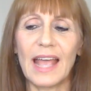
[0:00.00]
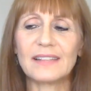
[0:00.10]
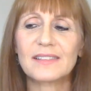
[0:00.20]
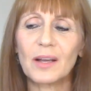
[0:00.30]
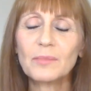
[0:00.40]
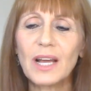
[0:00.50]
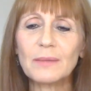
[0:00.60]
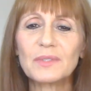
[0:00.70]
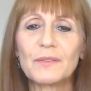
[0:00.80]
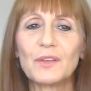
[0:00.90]
And
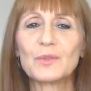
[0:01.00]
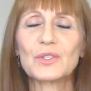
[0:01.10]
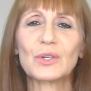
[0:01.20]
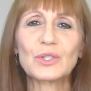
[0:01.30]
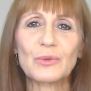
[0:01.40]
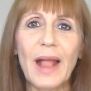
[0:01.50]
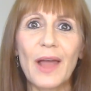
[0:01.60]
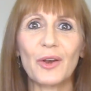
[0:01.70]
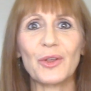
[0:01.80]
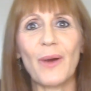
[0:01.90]
sometimes if you search
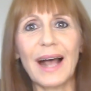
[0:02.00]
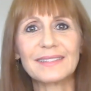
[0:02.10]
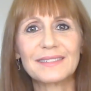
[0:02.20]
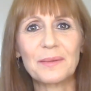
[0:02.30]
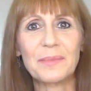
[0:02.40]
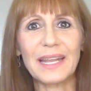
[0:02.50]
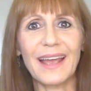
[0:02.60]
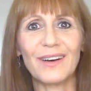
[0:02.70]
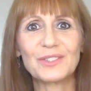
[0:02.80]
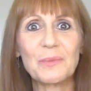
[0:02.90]
around or you ask
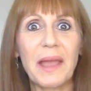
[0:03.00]
somebody else,